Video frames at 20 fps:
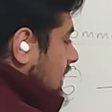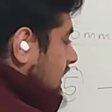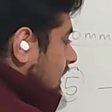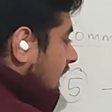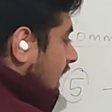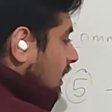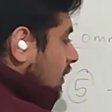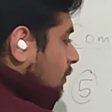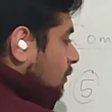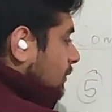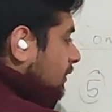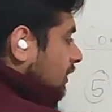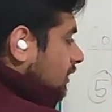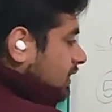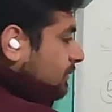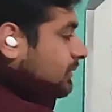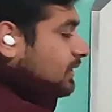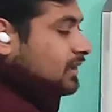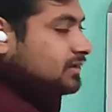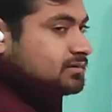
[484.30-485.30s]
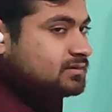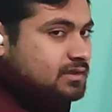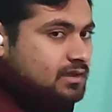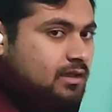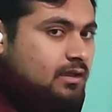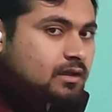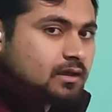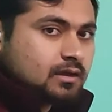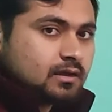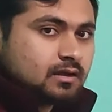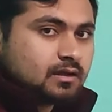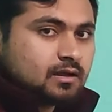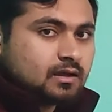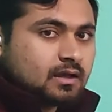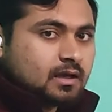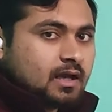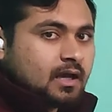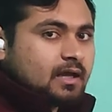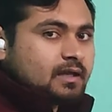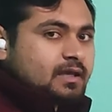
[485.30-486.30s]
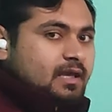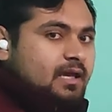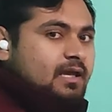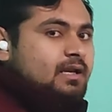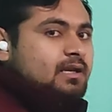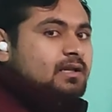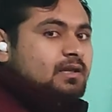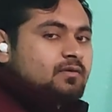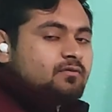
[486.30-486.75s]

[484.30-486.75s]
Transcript: Now we got a plus here. Again,